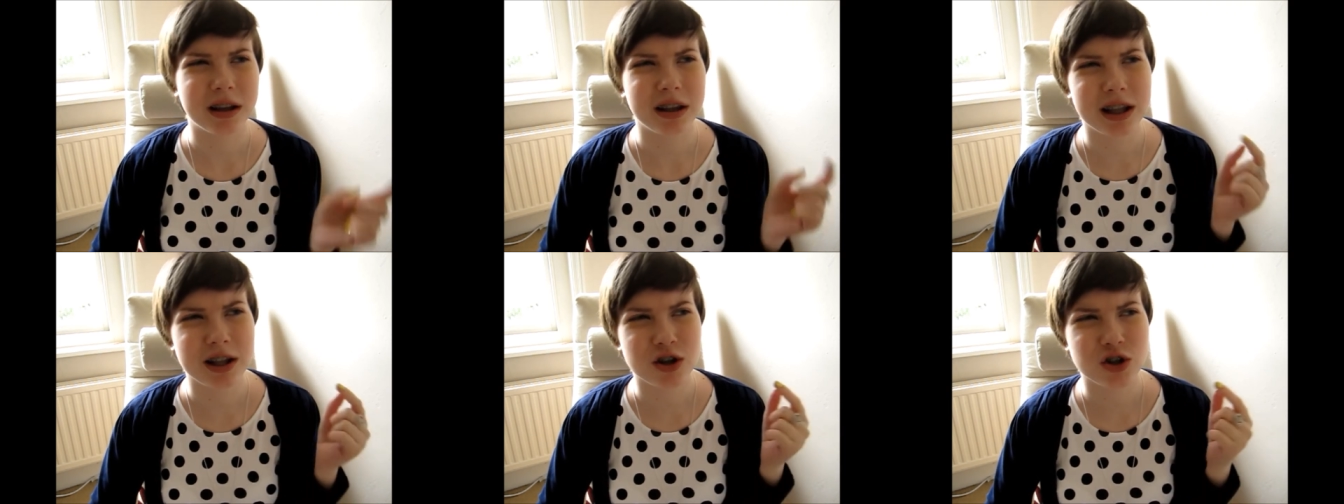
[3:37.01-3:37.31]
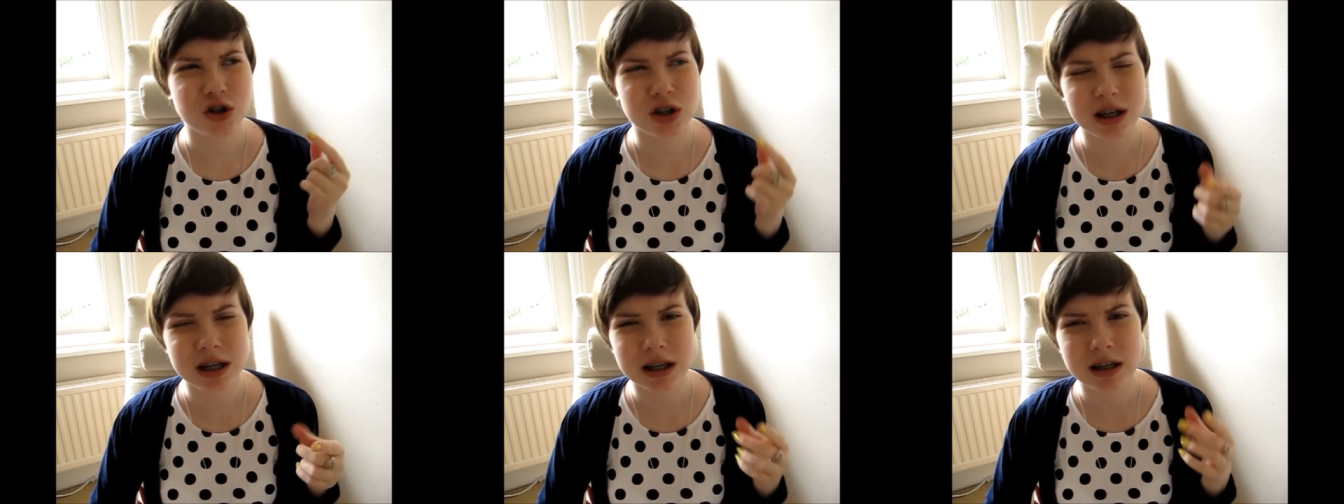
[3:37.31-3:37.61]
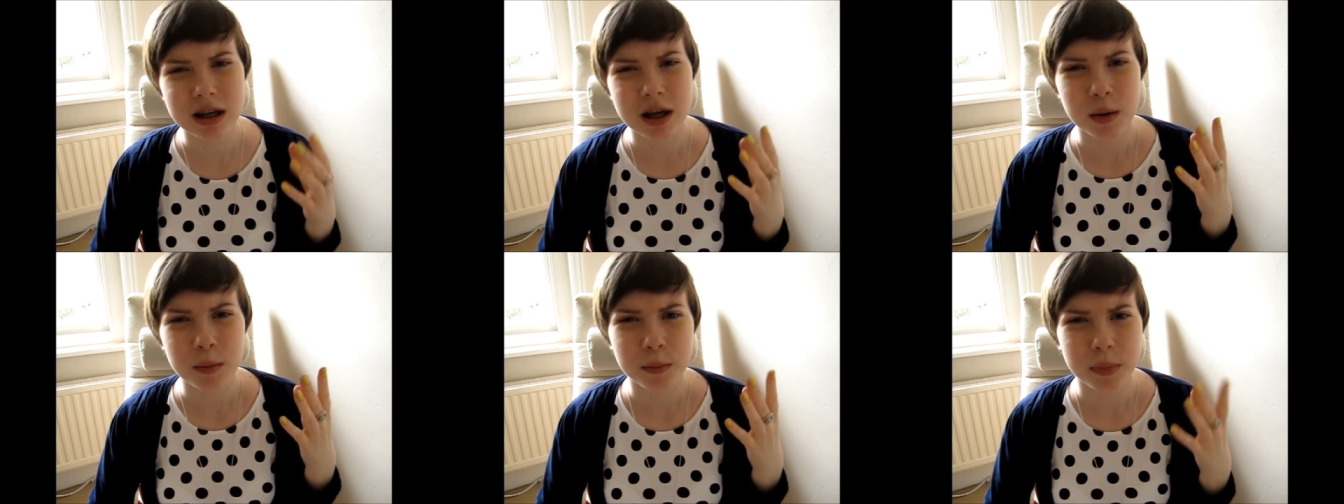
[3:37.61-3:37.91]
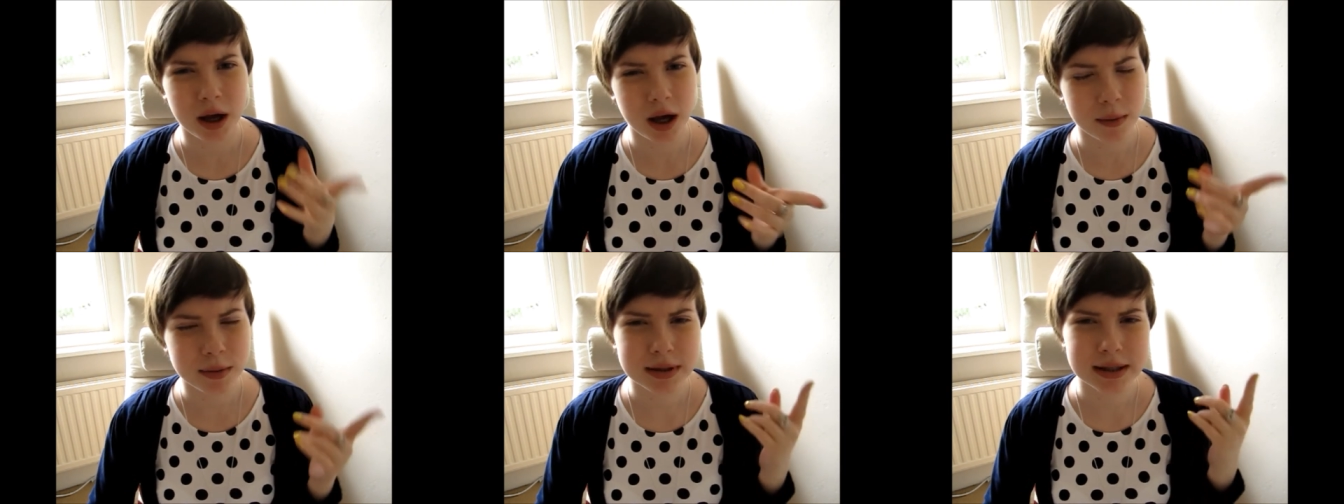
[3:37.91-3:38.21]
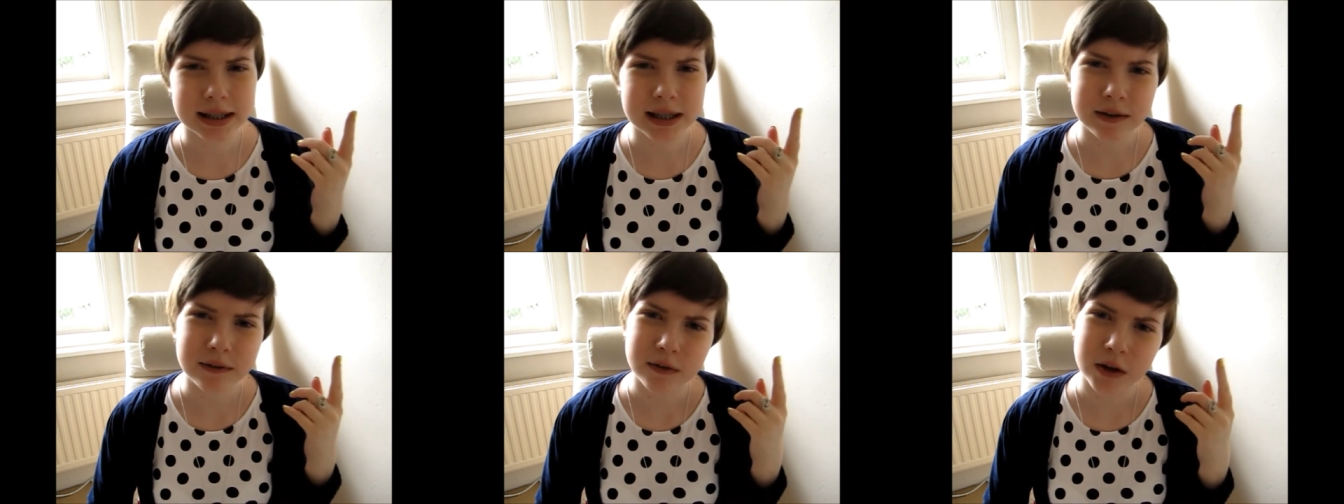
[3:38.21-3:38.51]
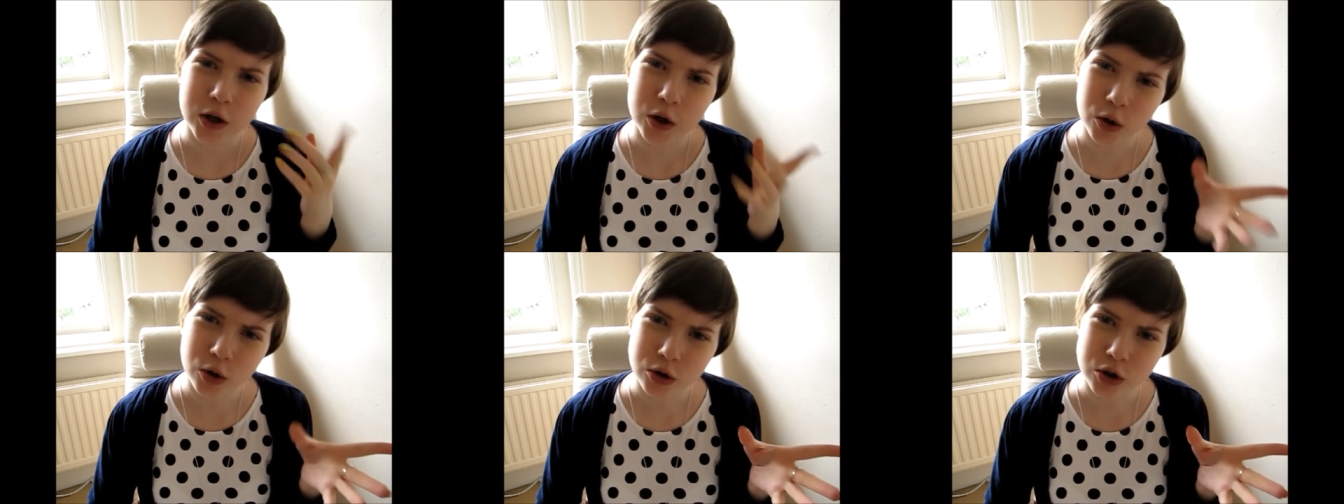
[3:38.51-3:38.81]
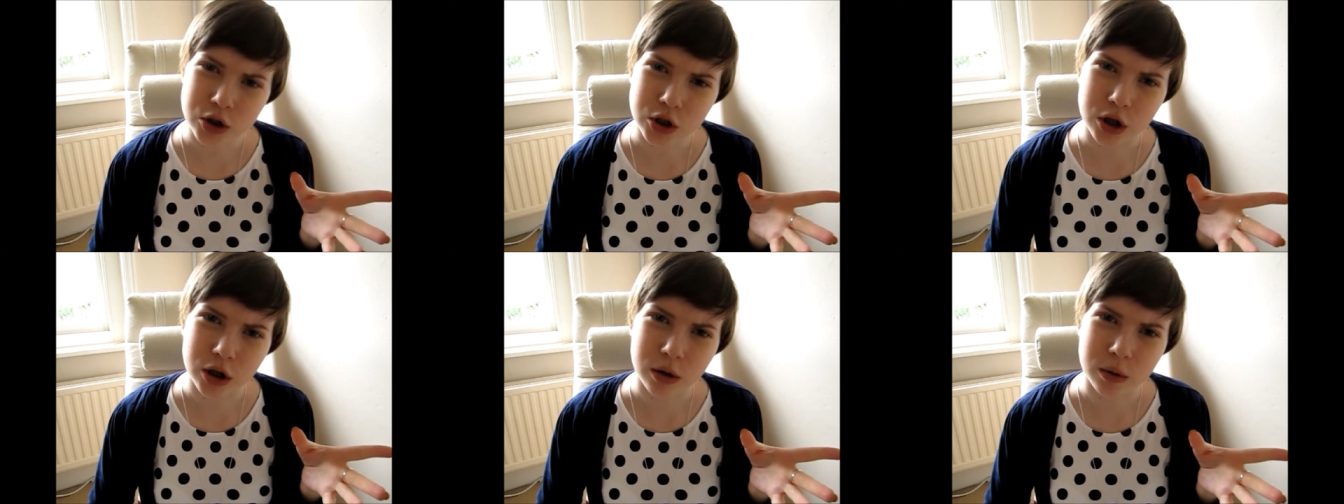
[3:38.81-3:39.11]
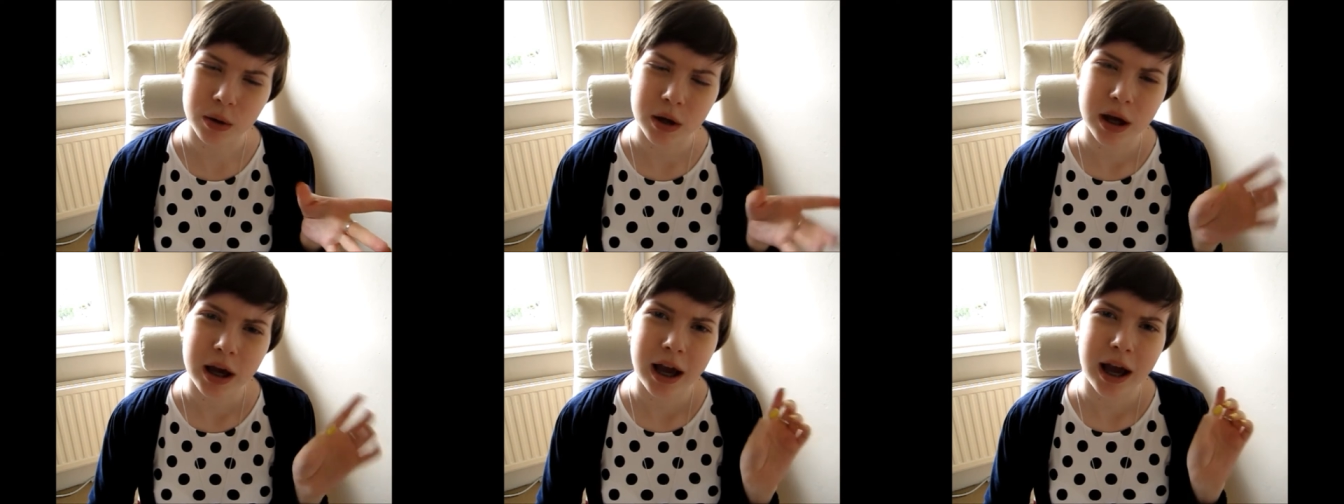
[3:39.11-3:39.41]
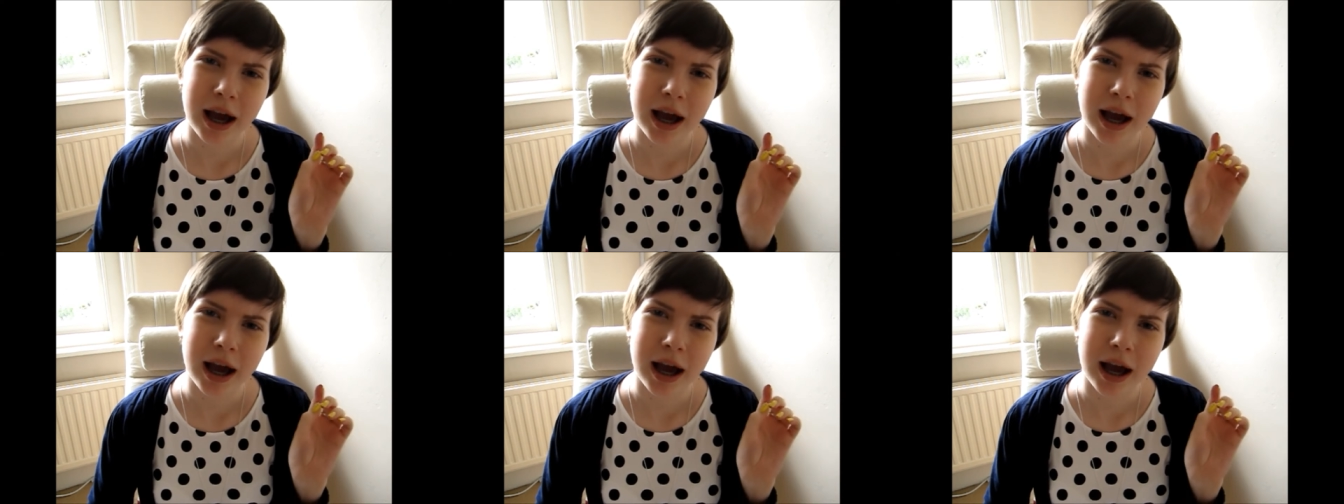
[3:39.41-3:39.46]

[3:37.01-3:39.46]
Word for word: and then she purposely forgot you